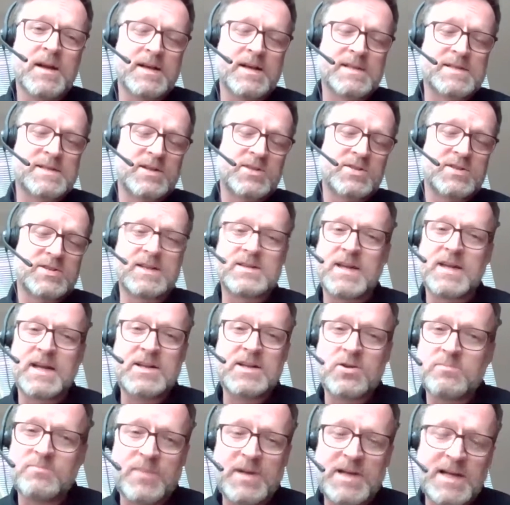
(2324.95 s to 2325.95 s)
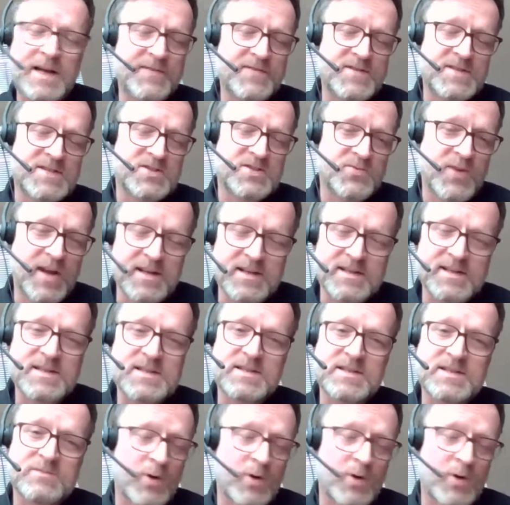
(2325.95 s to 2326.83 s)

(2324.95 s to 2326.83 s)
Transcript: such that they don't be left stranded,